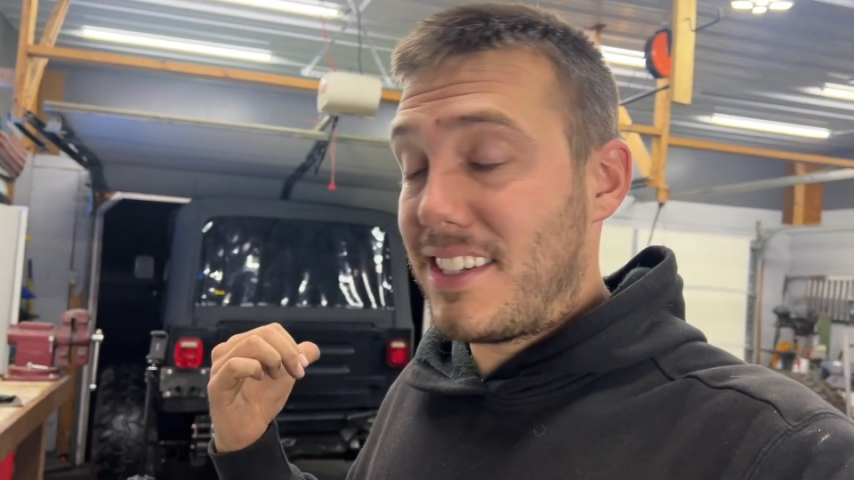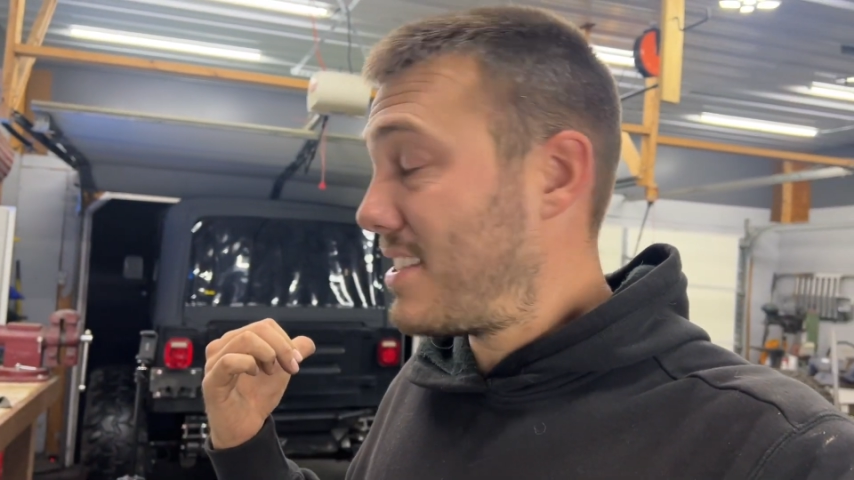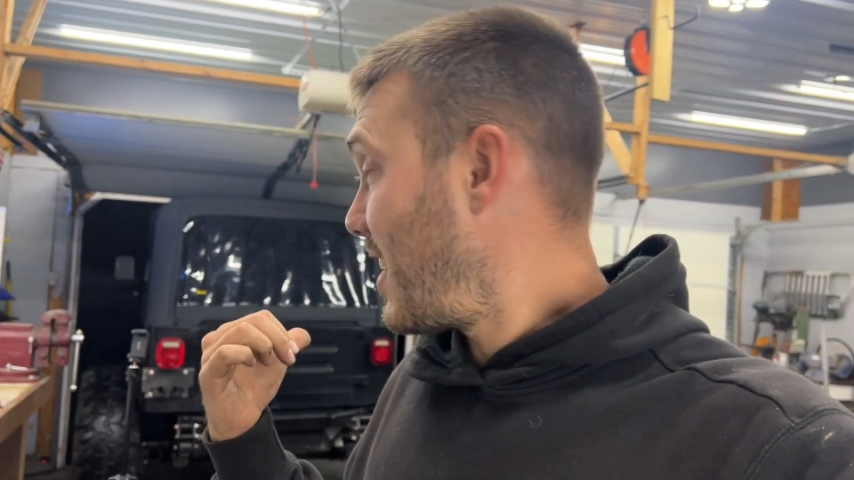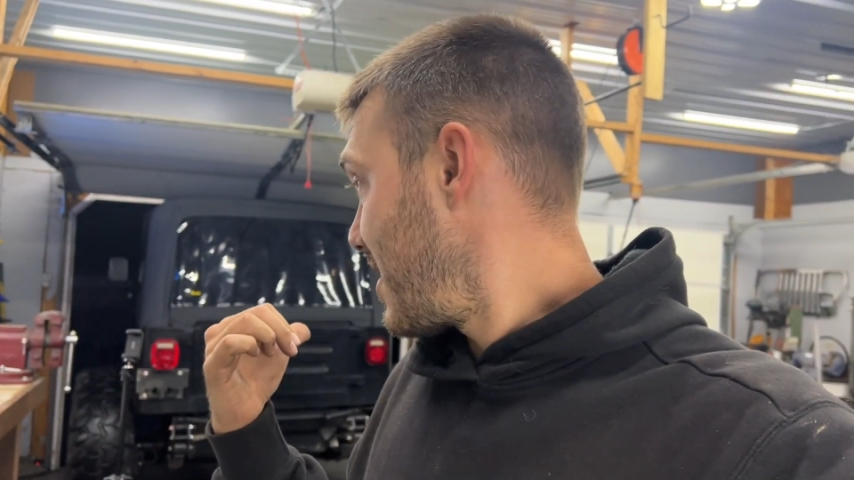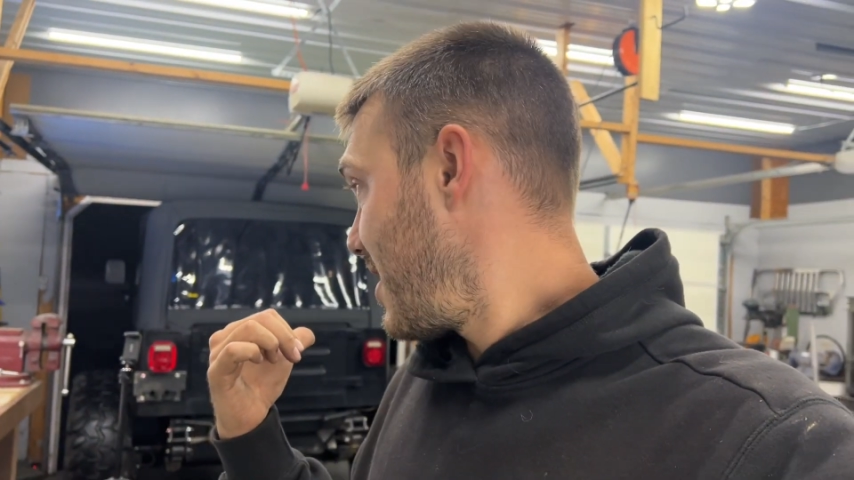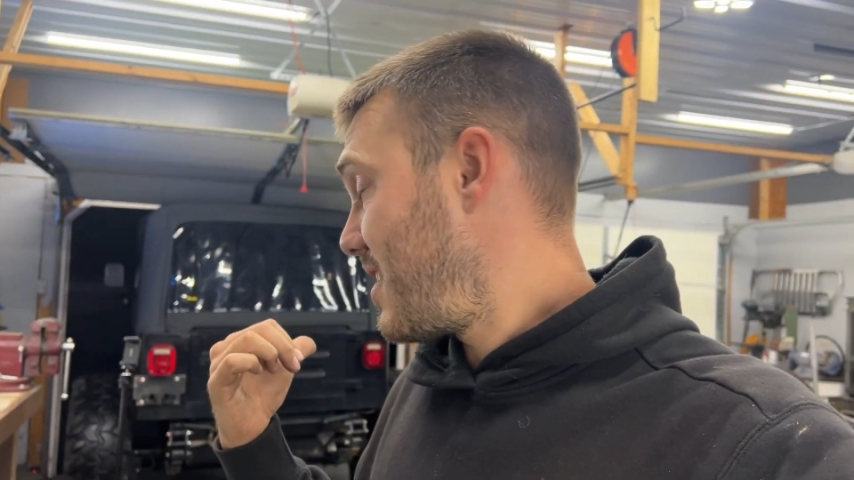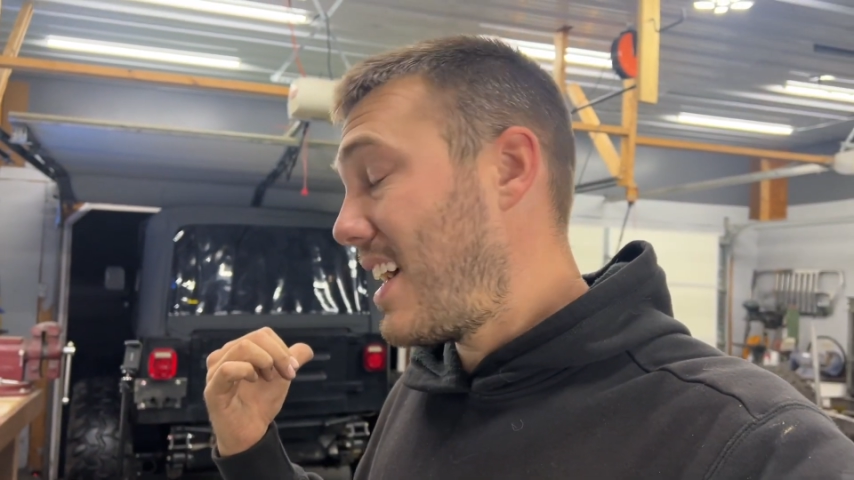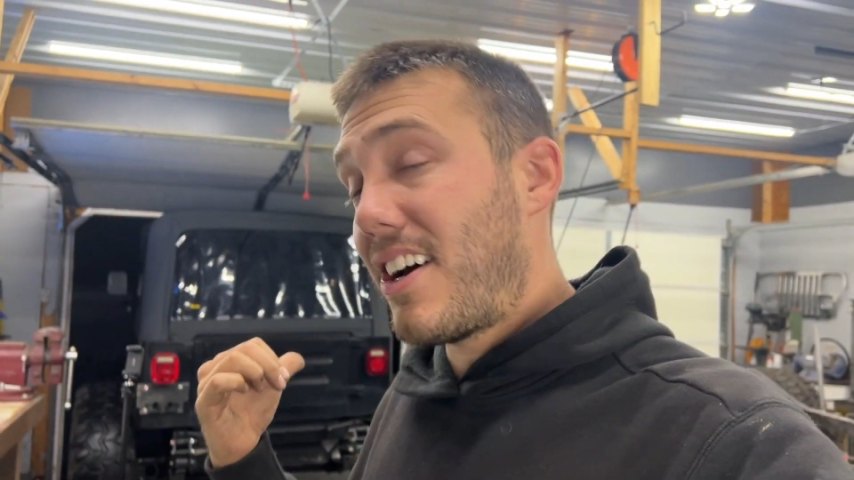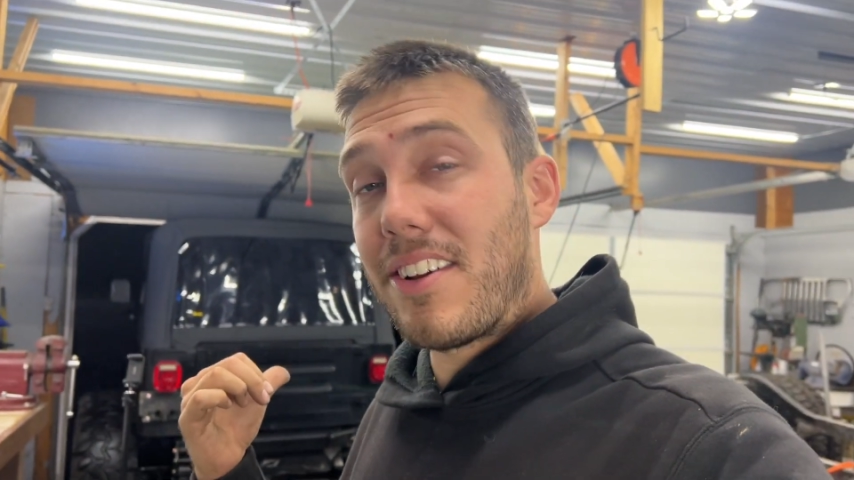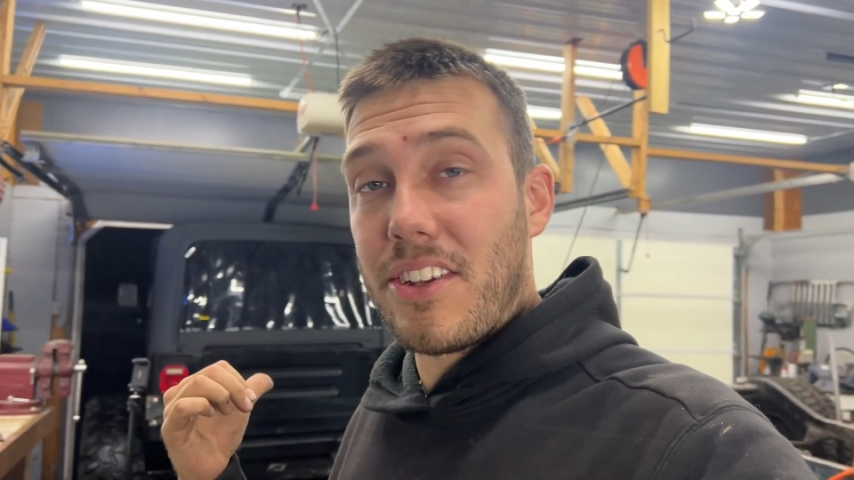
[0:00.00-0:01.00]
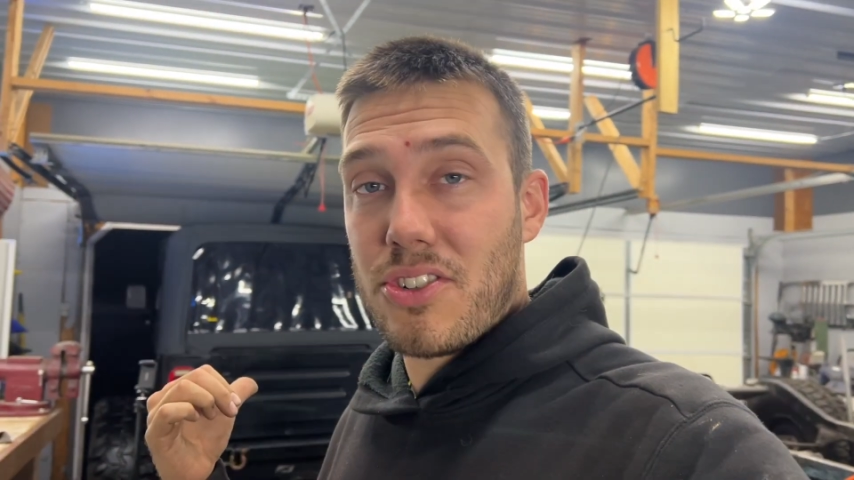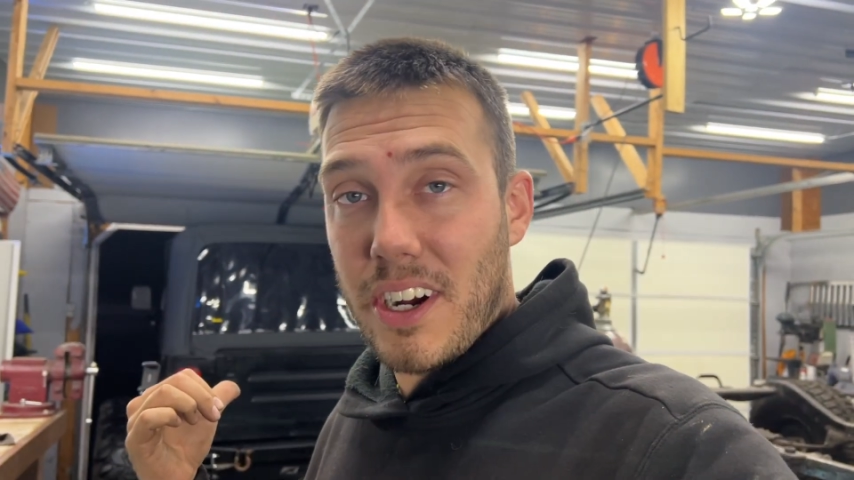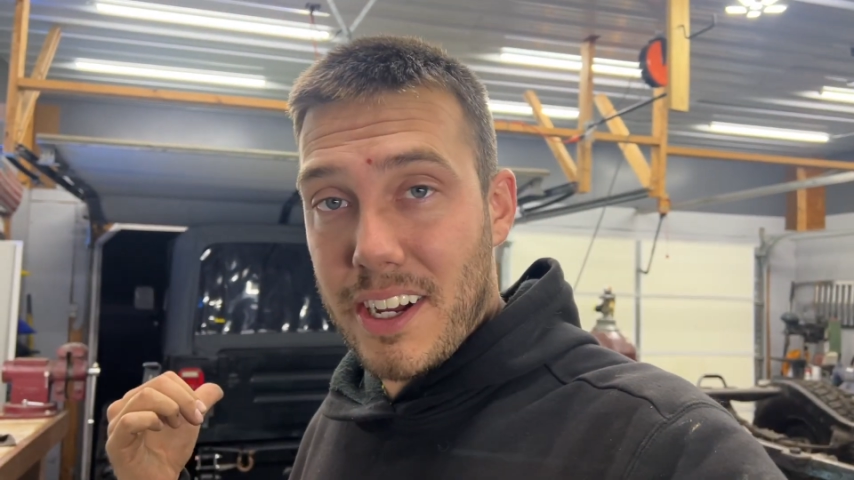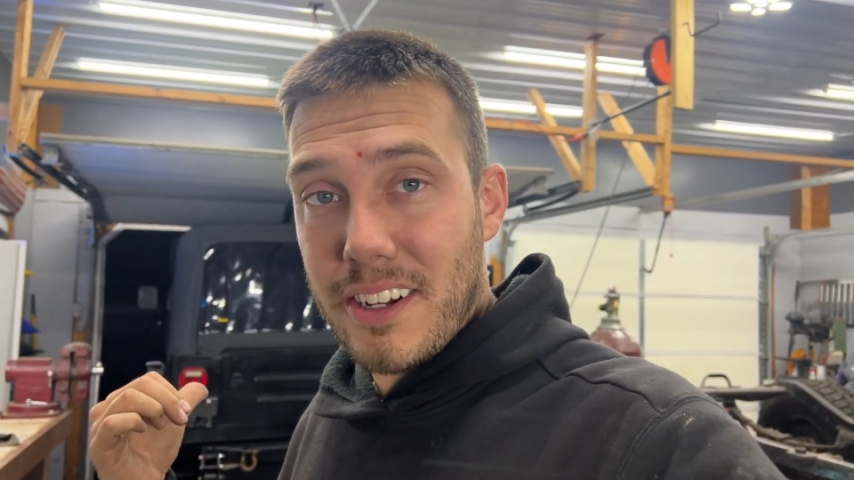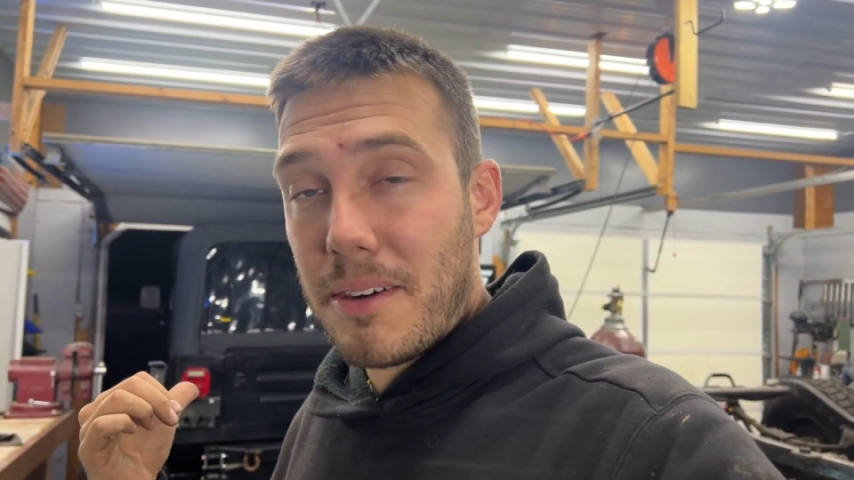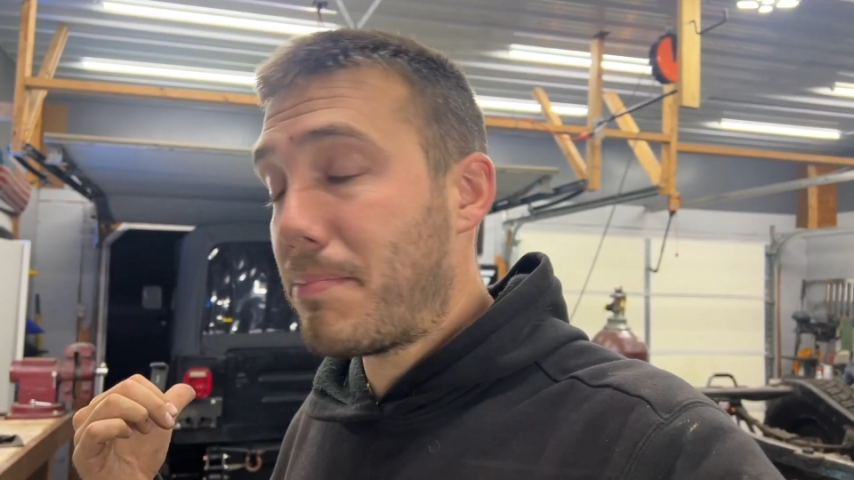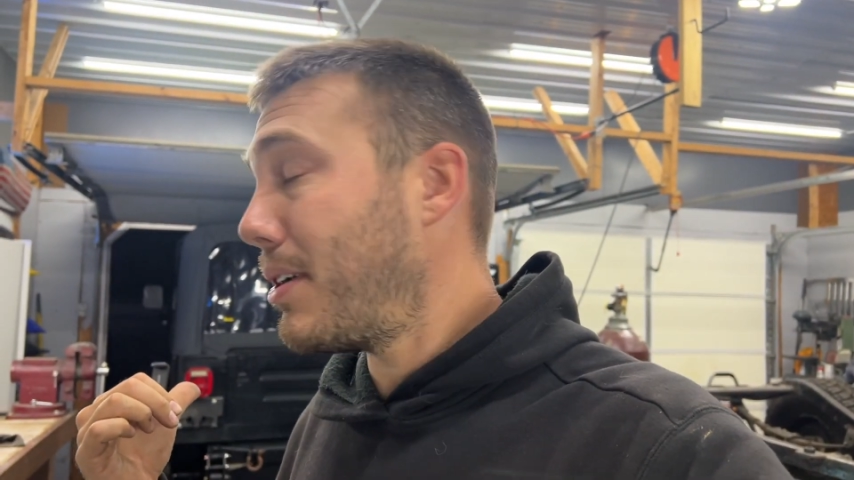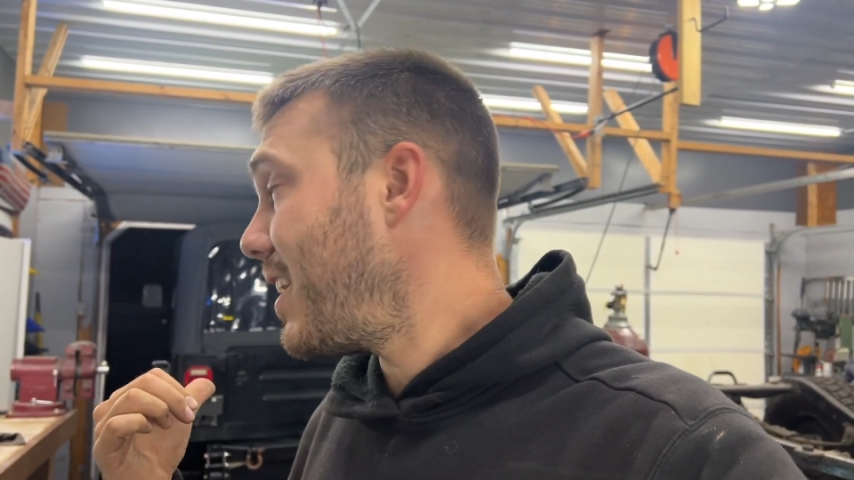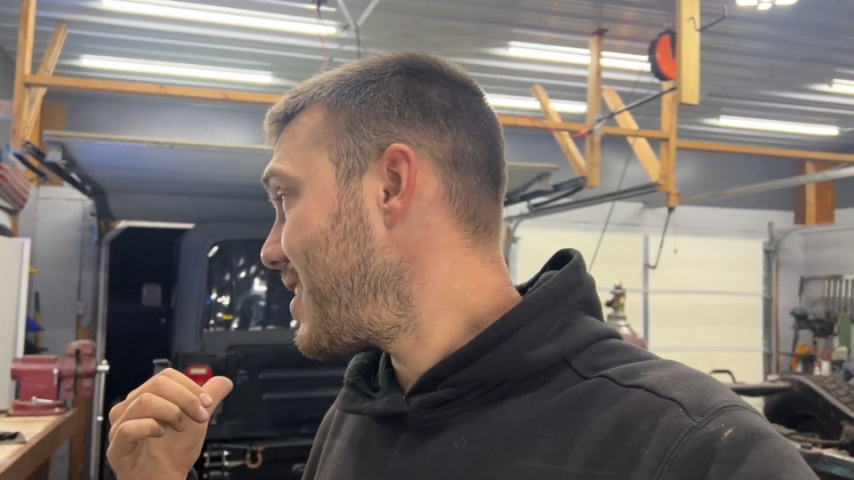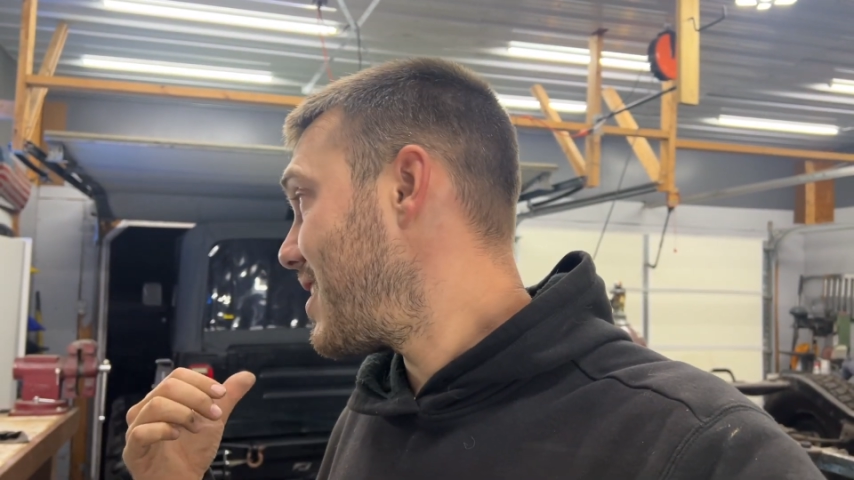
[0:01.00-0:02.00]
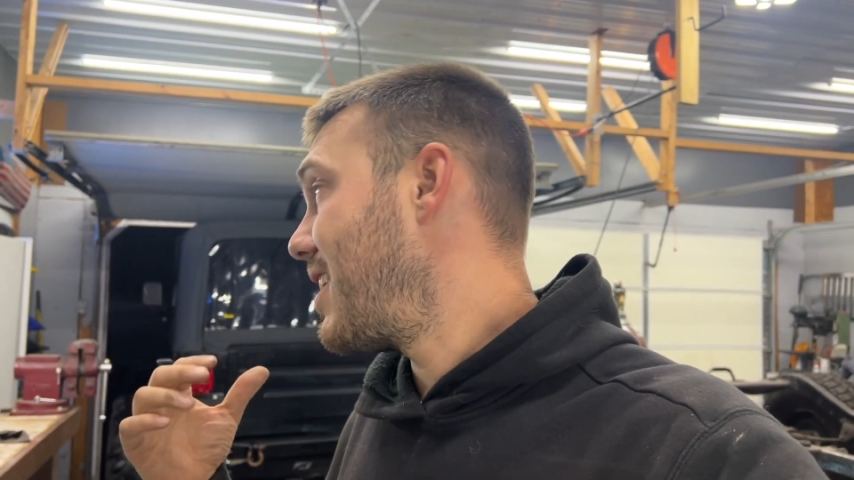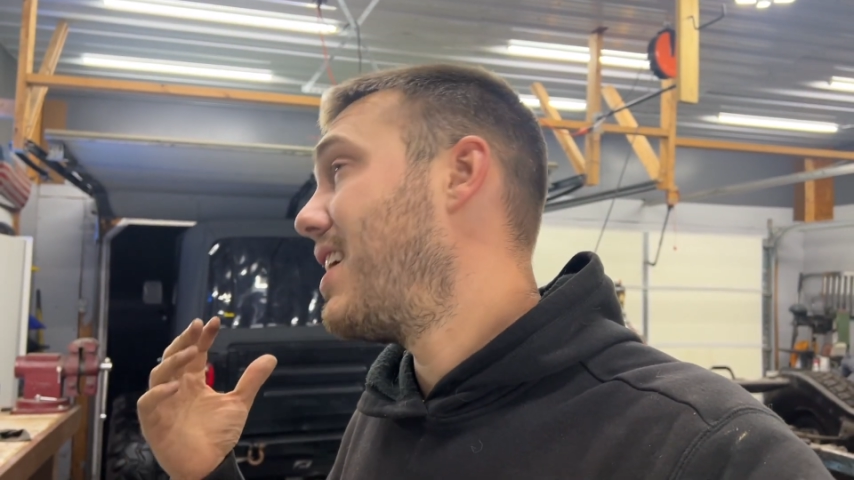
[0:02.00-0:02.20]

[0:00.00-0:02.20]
to test these out on the trailer, but